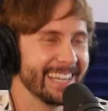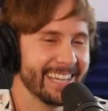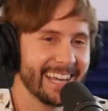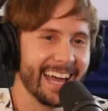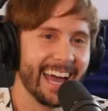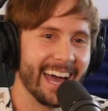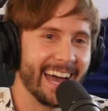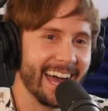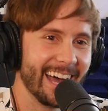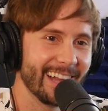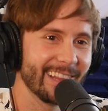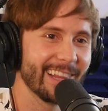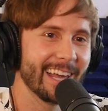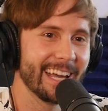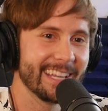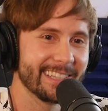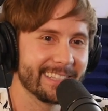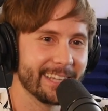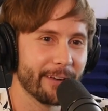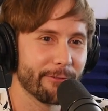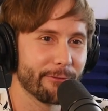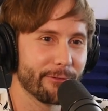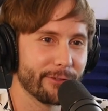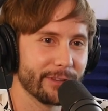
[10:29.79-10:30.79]
Yeah. L.A.
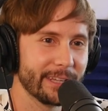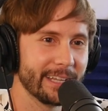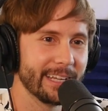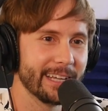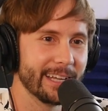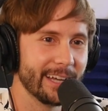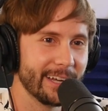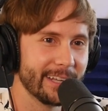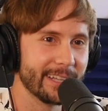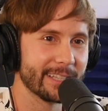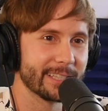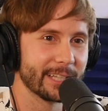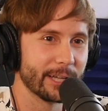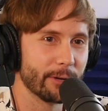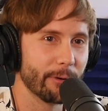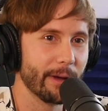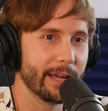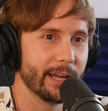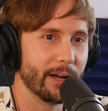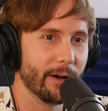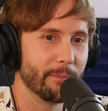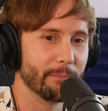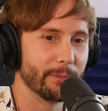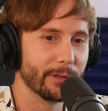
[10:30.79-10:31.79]
definitely is the
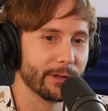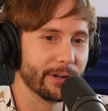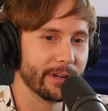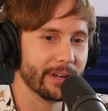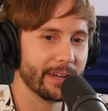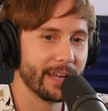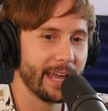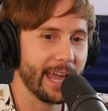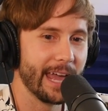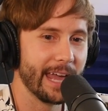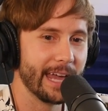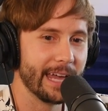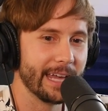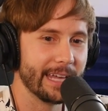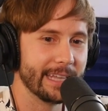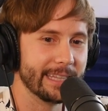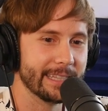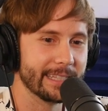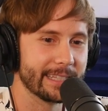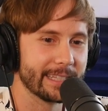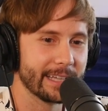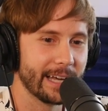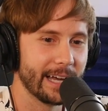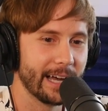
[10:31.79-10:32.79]
great humbler.
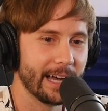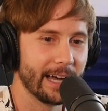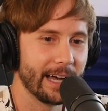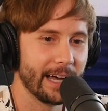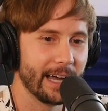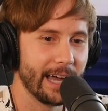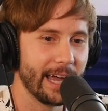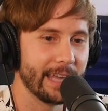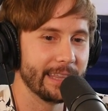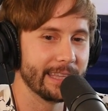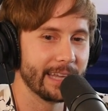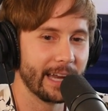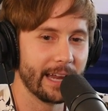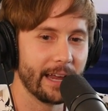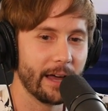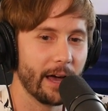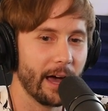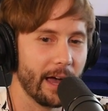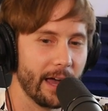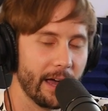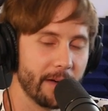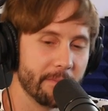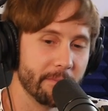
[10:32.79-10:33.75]
And yeah. uh, and then I, I,